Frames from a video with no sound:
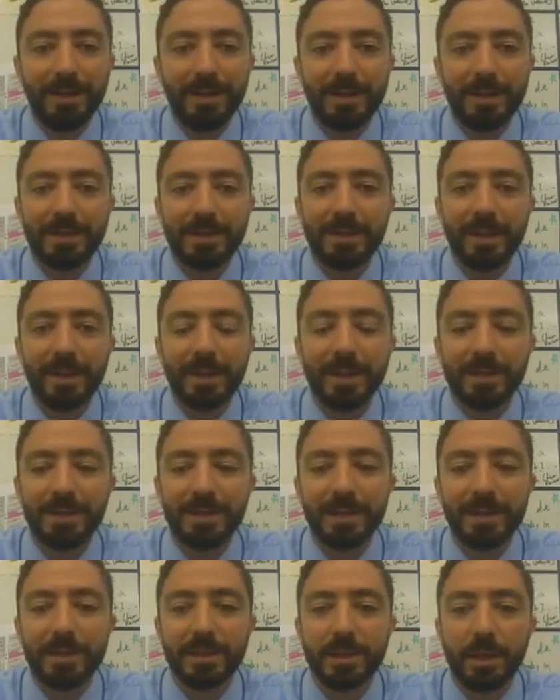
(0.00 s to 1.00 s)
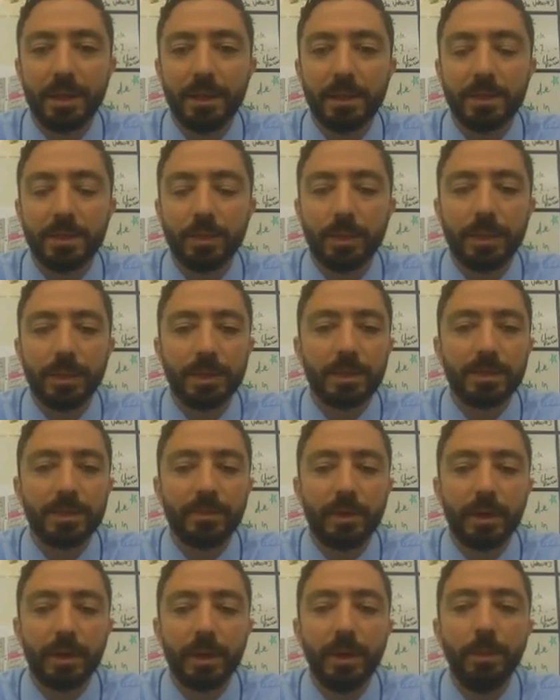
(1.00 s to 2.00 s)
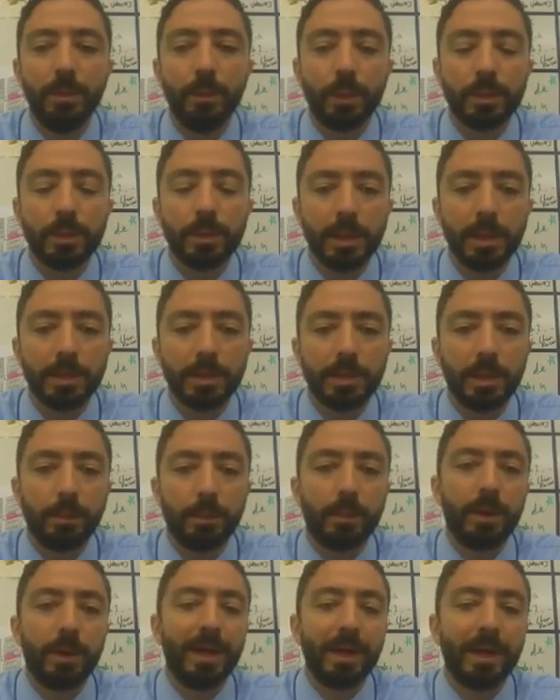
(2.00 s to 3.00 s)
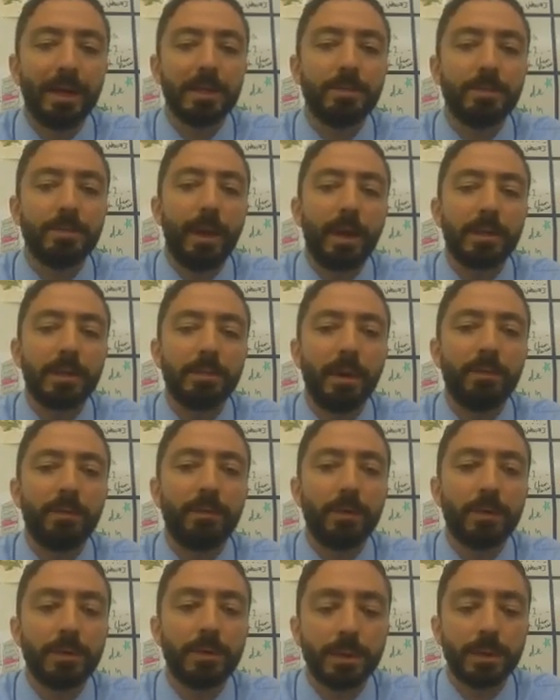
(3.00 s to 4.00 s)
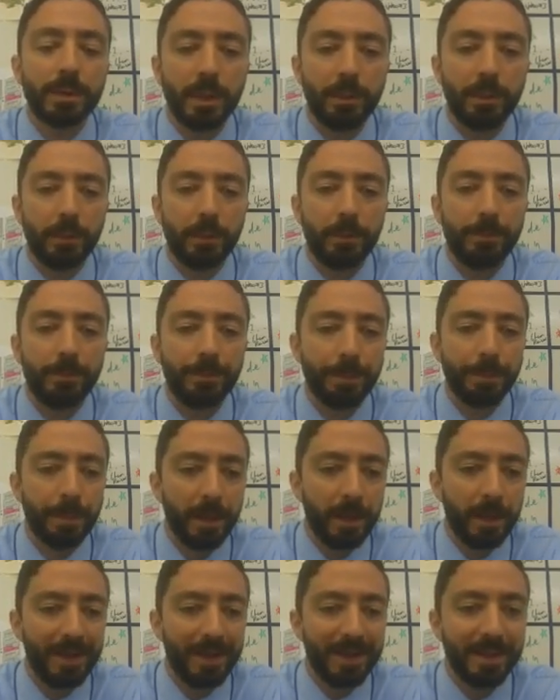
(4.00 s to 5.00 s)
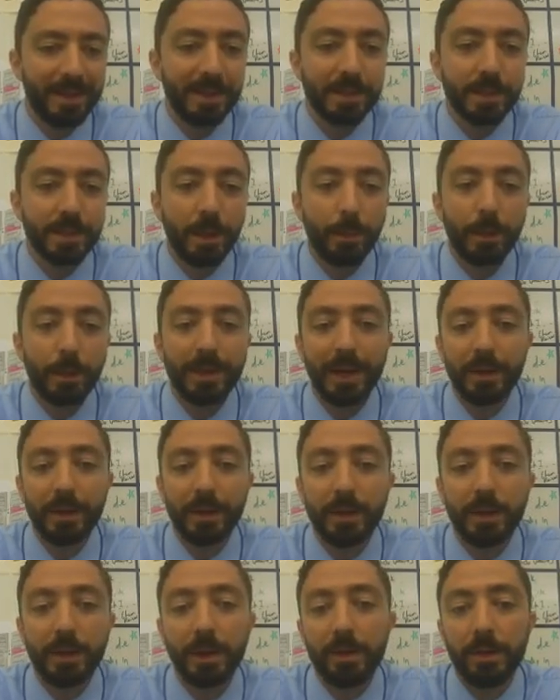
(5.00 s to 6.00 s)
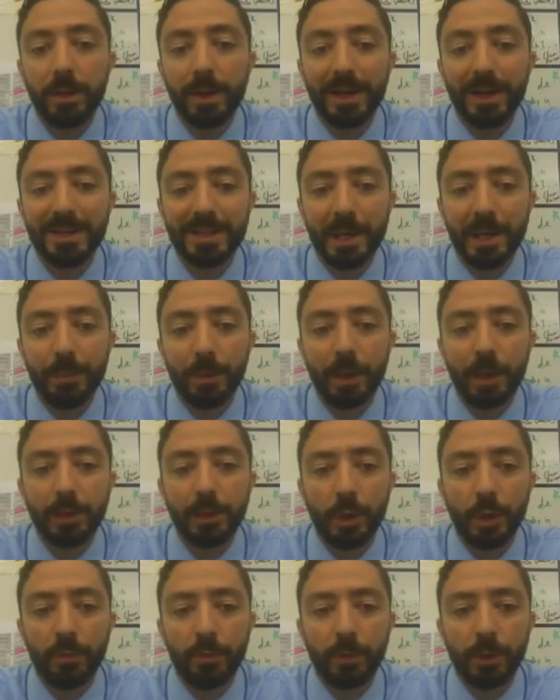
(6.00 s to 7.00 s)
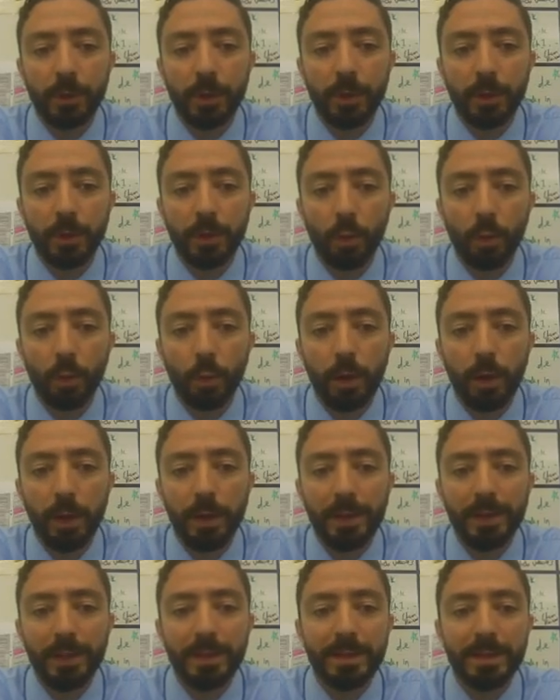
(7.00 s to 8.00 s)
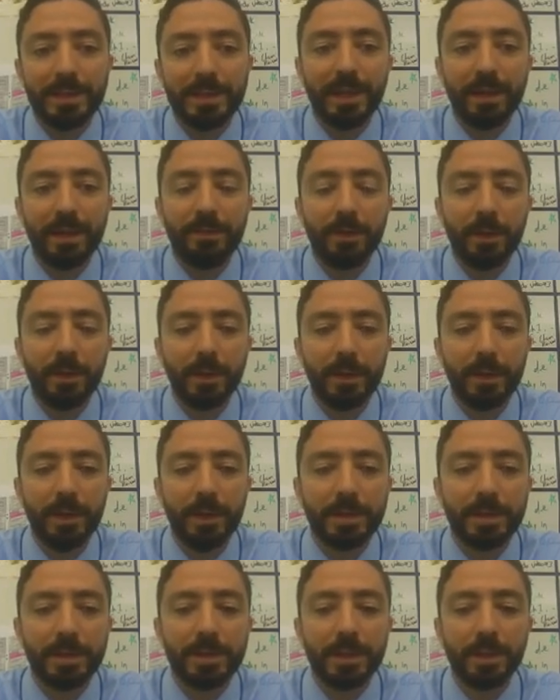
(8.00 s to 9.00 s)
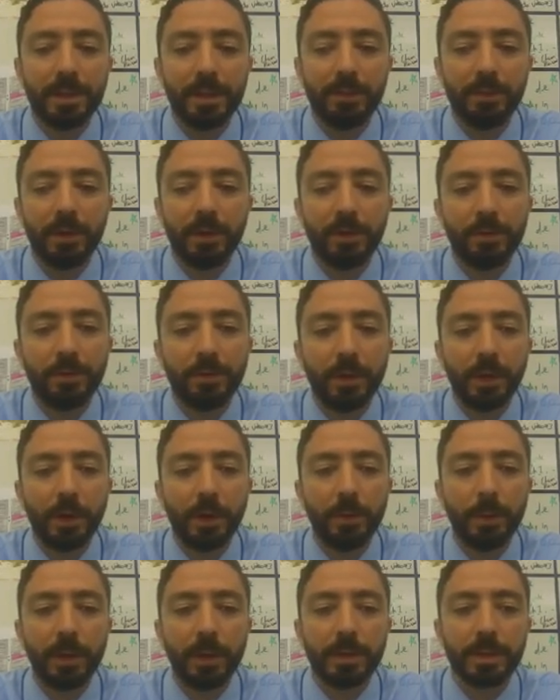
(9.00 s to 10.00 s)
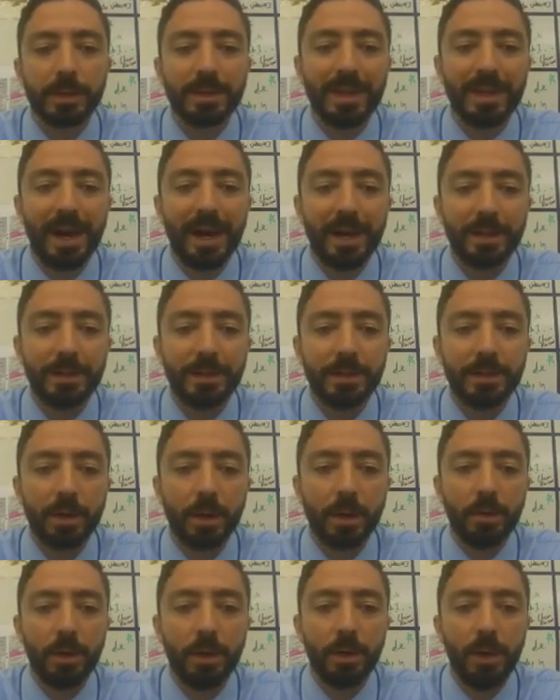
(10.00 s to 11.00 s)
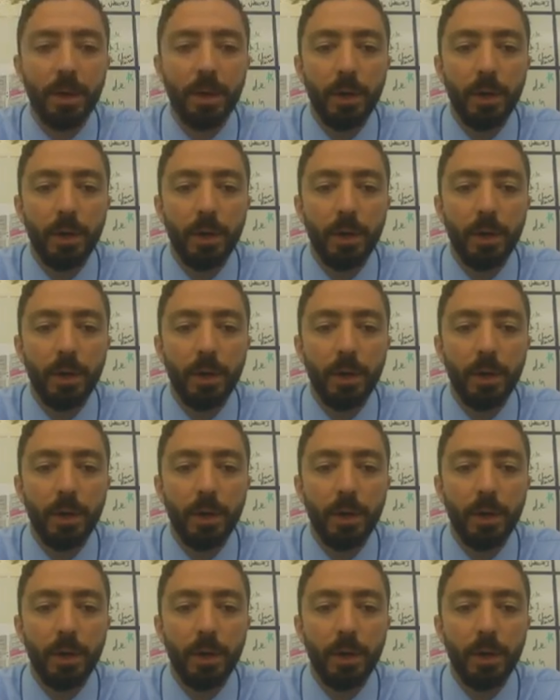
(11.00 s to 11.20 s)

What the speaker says: does not exist on this one. This is a very imprecise number, and that gets back to my first example. This number down here, another example I drew up for you, the 1 is definitely a significant figure because it's not a 0.